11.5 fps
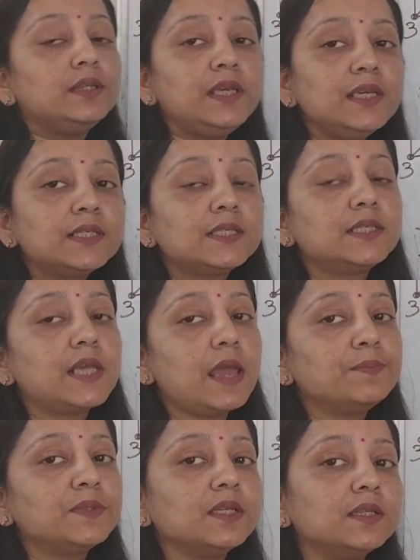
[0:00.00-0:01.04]
these
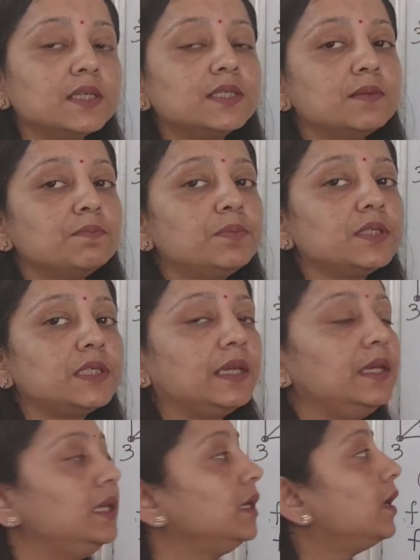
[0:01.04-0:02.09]
steps in this simple
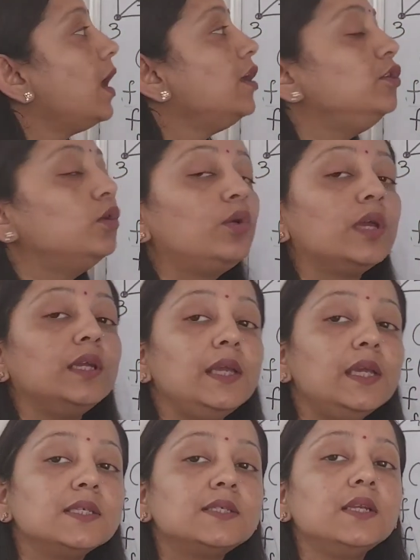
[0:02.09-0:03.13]
technique, you can
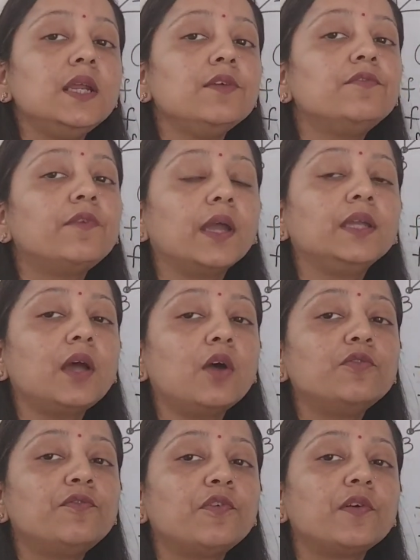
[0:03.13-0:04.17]
easily find
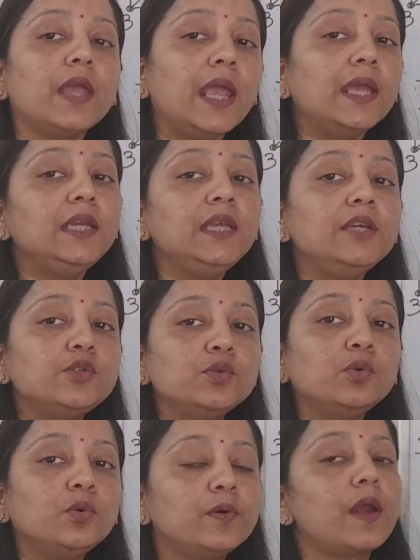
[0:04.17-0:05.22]
out for any
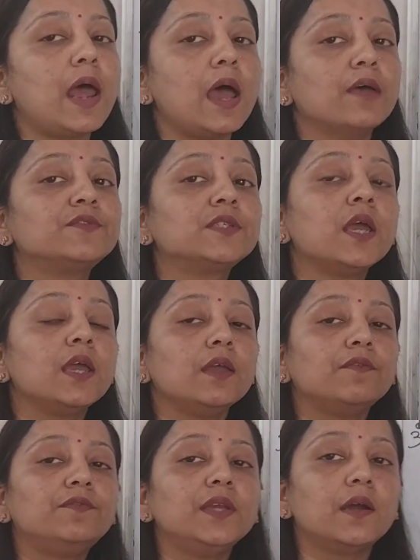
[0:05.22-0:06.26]
two graphs
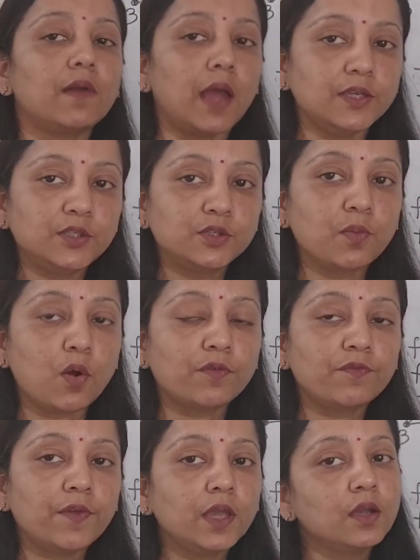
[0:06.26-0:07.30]
if they are
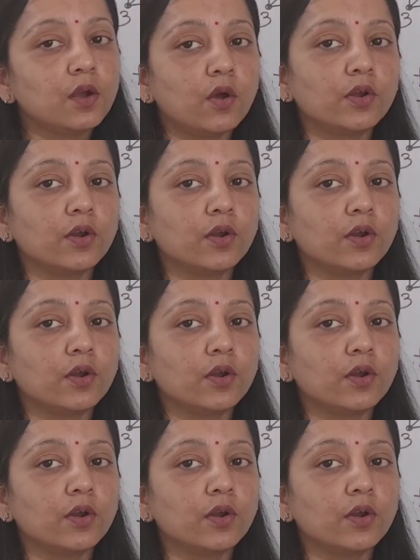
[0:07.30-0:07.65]
isomorphic or